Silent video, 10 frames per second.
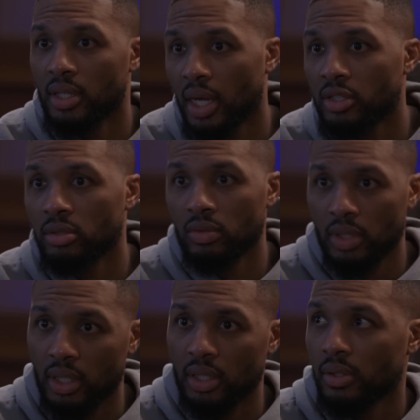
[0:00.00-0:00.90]
high school
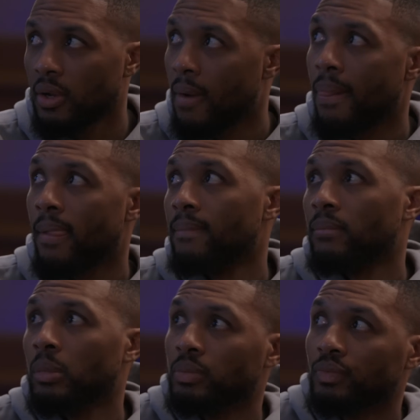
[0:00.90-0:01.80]
kid.
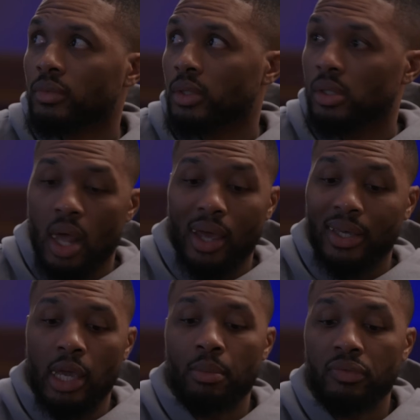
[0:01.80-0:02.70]
I
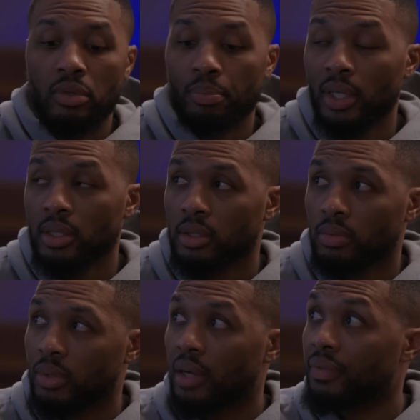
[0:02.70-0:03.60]
came off the bench
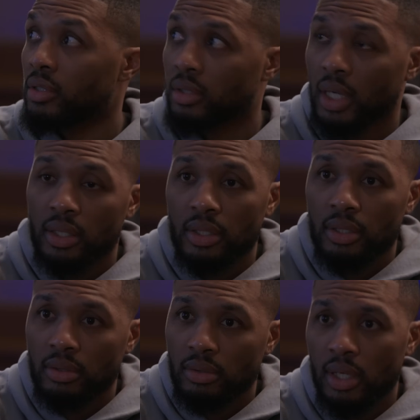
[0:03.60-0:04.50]
when I first got
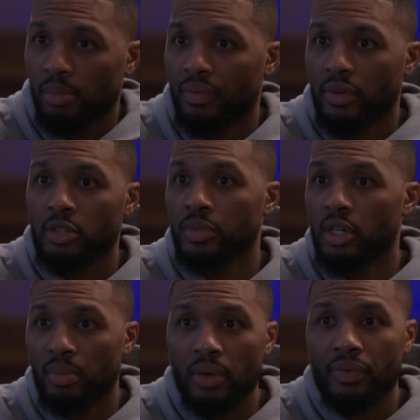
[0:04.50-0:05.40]
there. Like my freshman
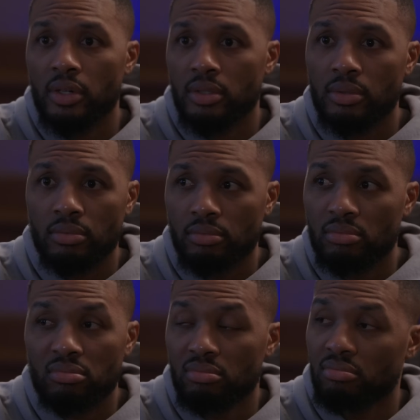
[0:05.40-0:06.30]
year, my first
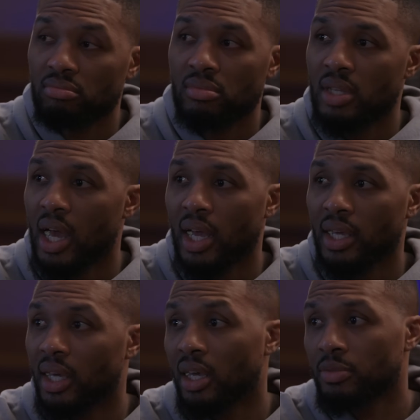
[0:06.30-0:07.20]

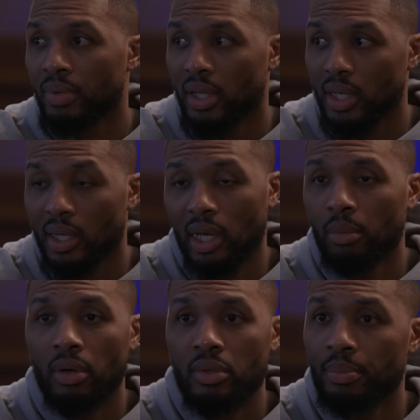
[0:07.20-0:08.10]
9 games probably, I came off the